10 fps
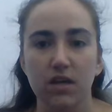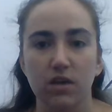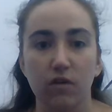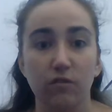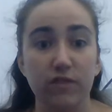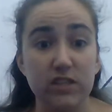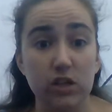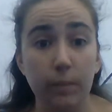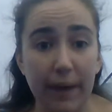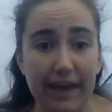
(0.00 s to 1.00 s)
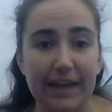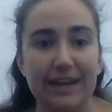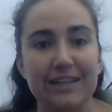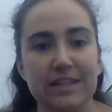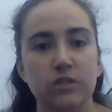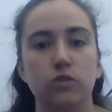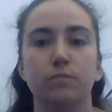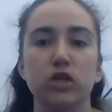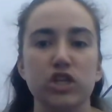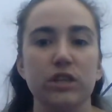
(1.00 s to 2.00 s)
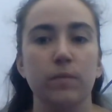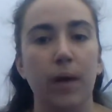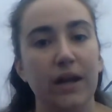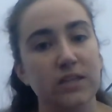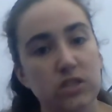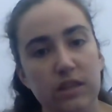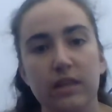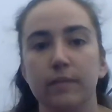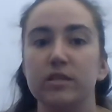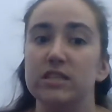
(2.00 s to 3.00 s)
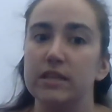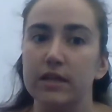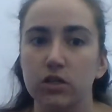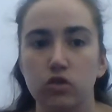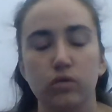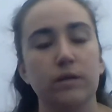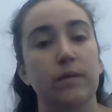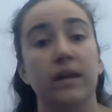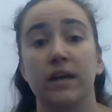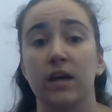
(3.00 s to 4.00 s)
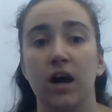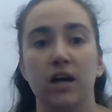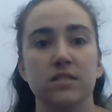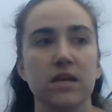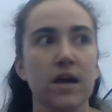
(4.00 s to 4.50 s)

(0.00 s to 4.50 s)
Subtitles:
physical pain and dancers pushing their bodies to the limits, to the extreme, and it can cause